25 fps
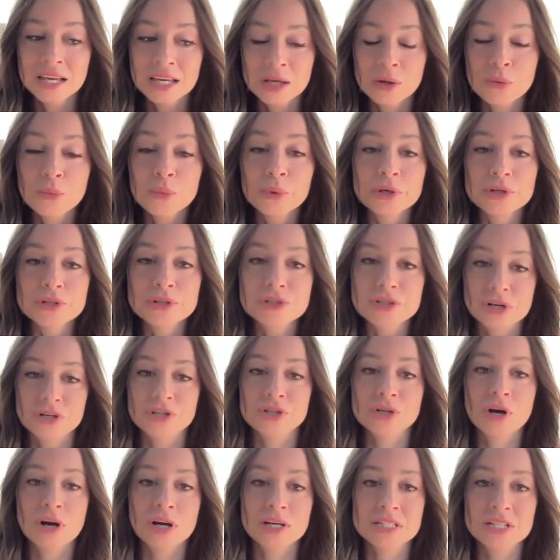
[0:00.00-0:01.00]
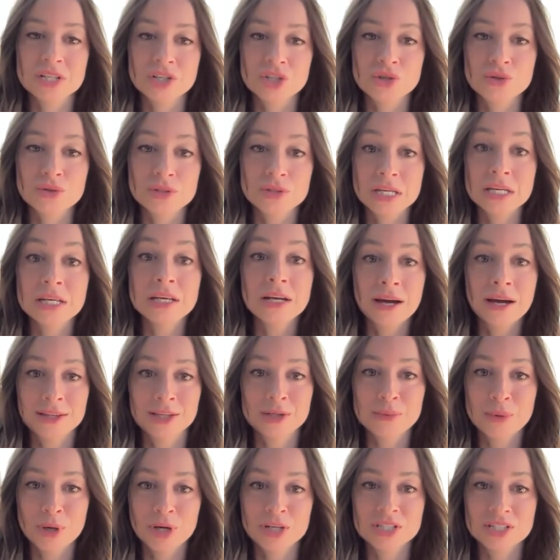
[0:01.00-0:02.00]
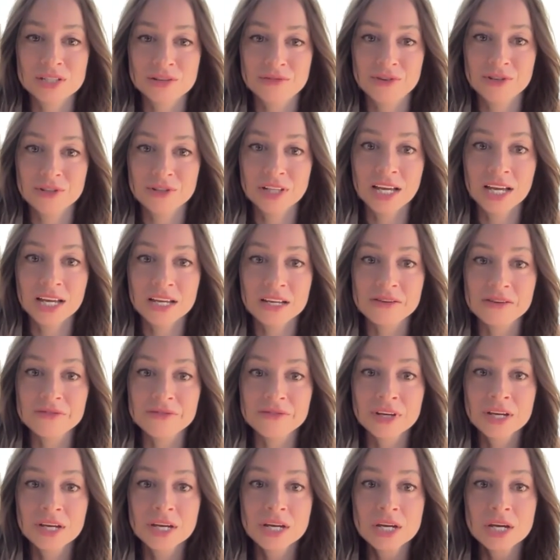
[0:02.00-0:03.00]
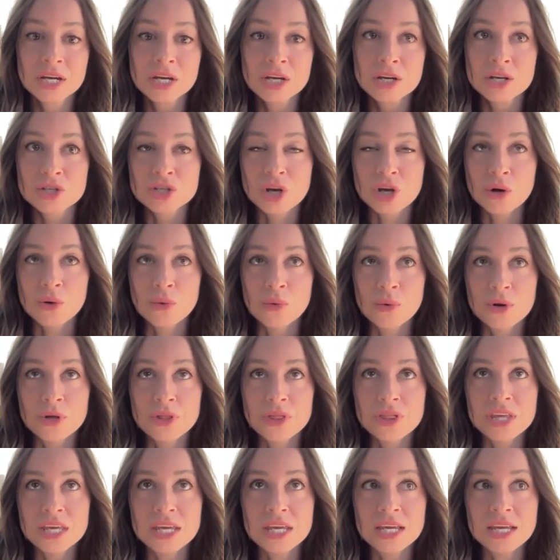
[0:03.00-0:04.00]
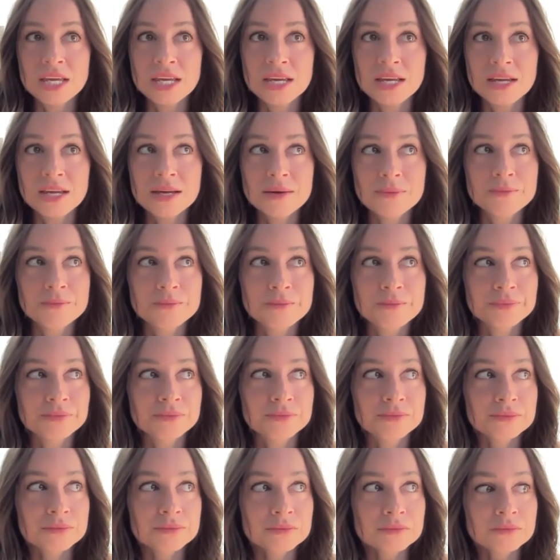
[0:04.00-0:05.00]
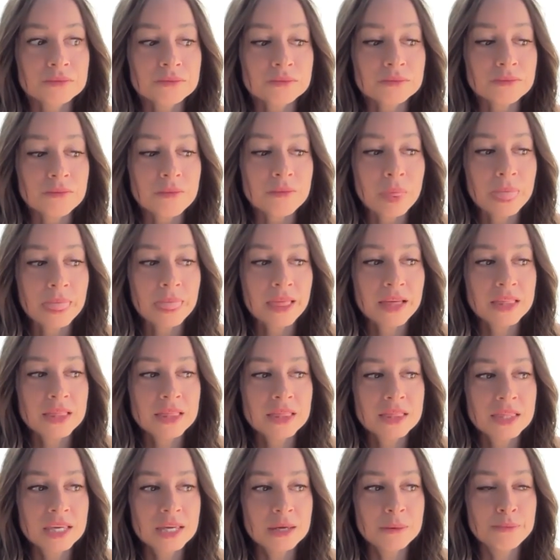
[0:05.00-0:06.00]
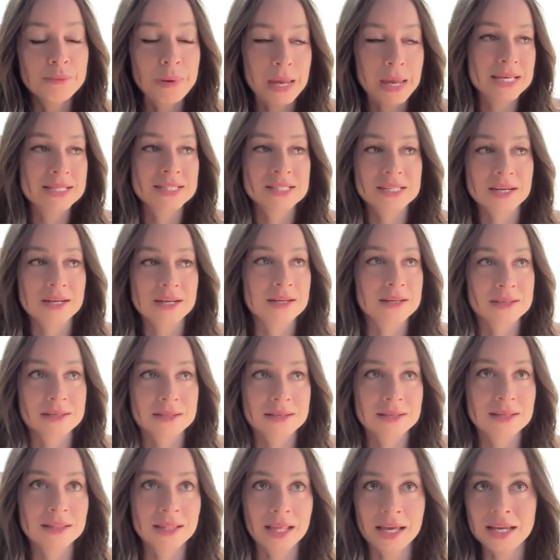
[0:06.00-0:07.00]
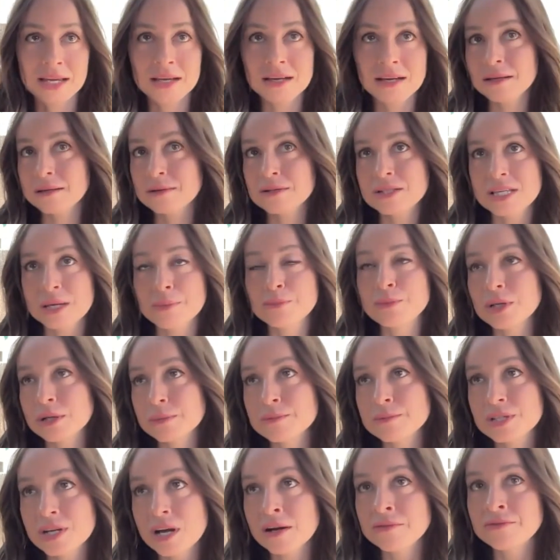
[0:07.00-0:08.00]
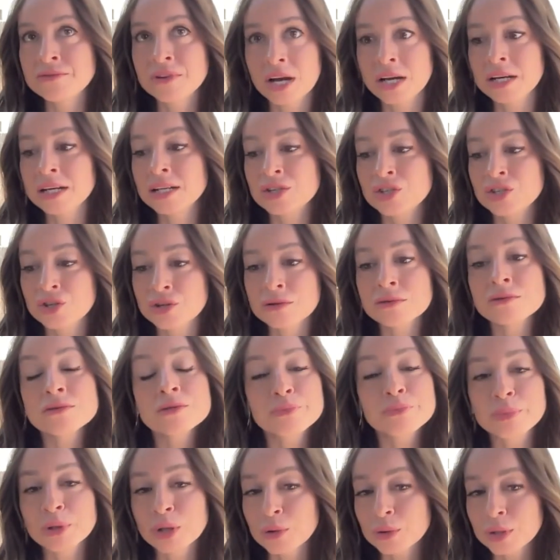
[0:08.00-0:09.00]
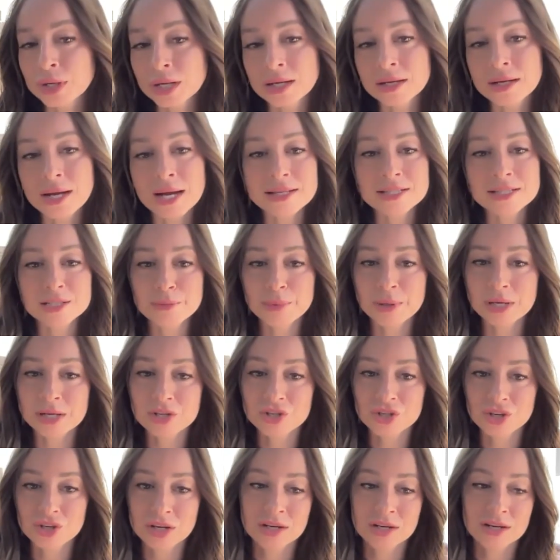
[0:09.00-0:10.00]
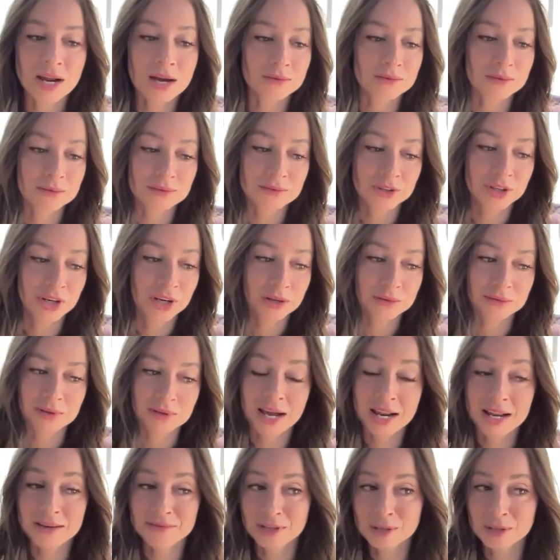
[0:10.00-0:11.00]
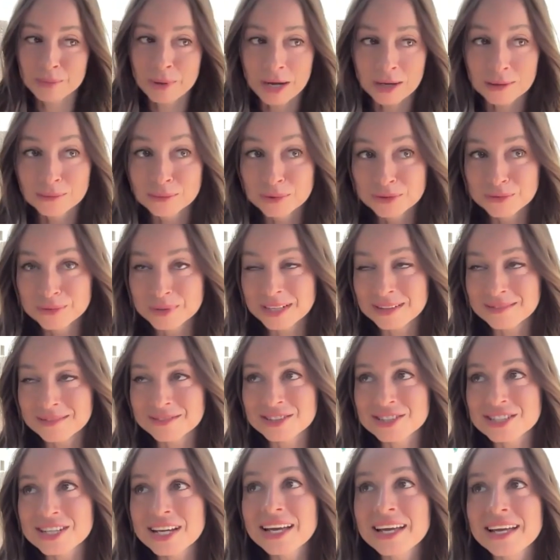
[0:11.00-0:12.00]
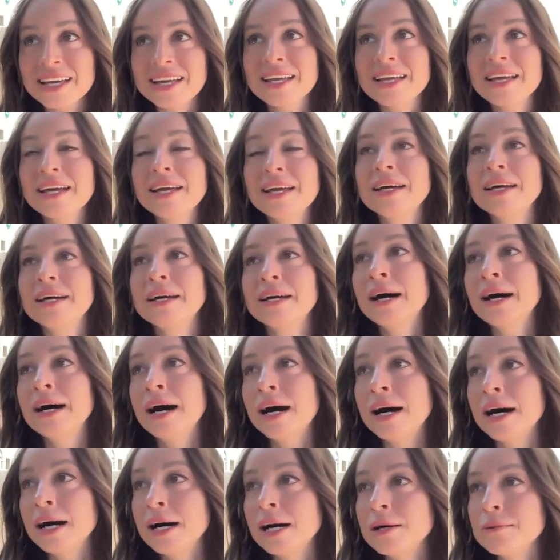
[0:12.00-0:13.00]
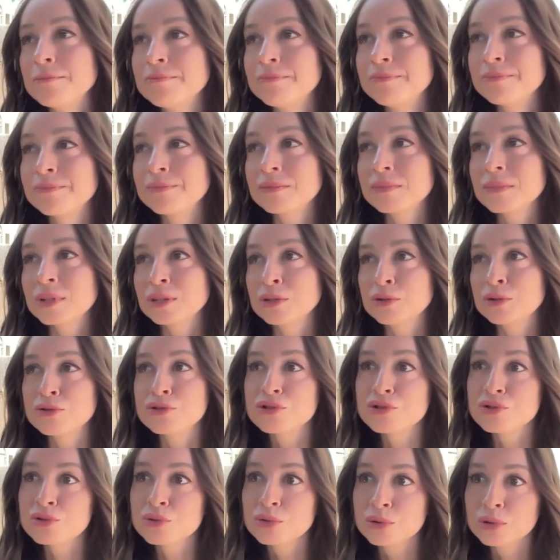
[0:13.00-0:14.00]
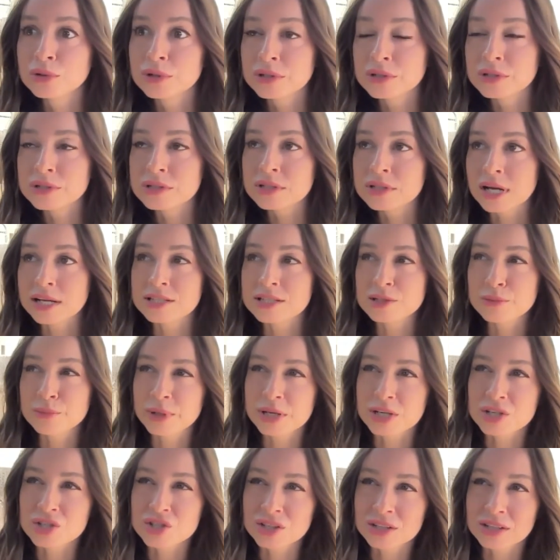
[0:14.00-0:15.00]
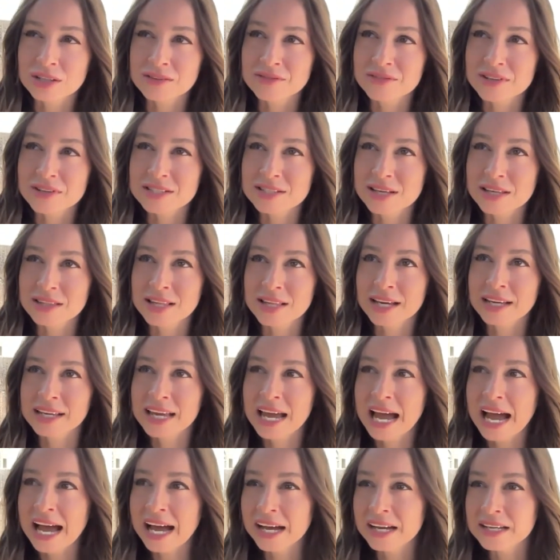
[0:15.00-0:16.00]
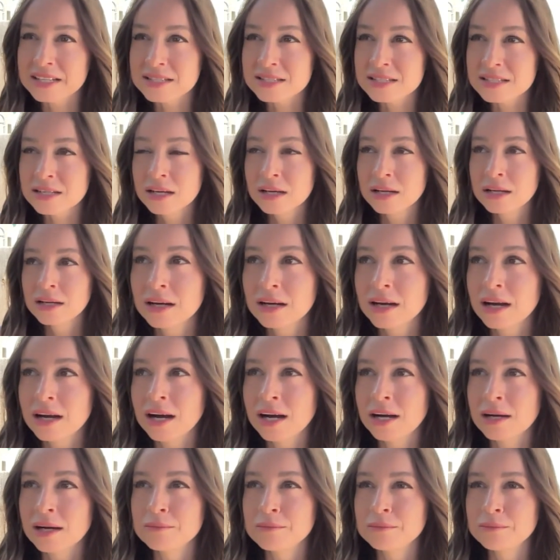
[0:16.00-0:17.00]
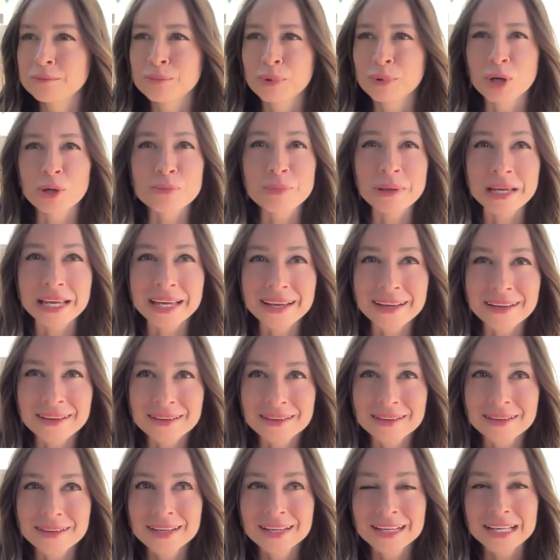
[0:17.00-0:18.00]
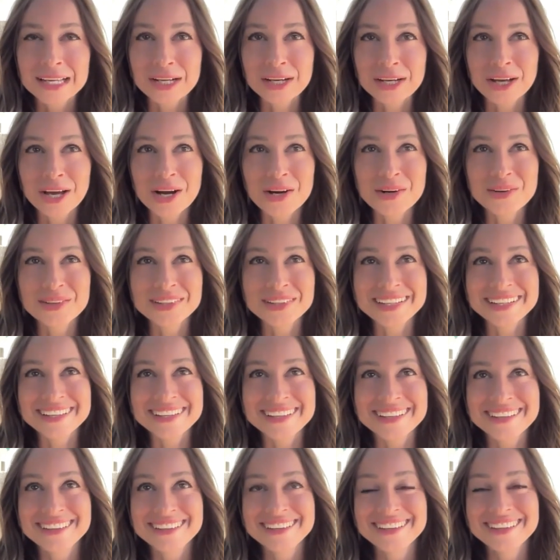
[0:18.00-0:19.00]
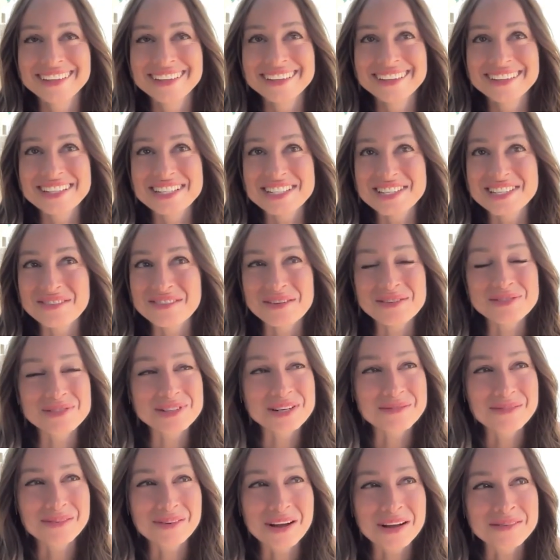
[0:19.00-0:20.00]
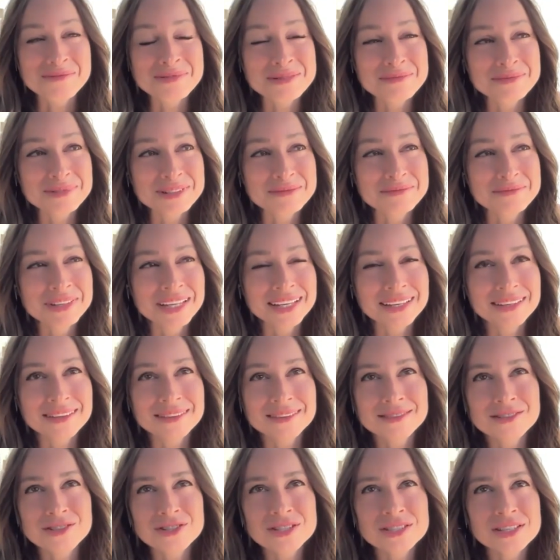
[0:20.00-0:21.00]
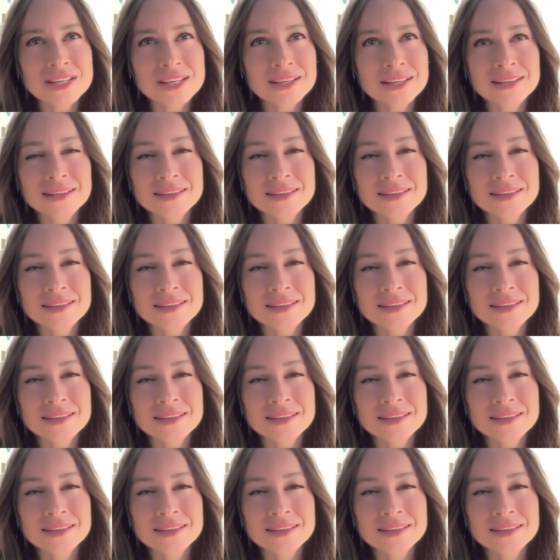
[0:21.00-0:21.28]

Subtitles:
It will start to cause issues in other parts of your life. So the basic, like, symptoms of gut issues: bloating, constipation, not having a bowel movement every day, loose stools, constipation, if I said that, gas, burping, you know, like, sometimes when I'm around people, I'm like, it's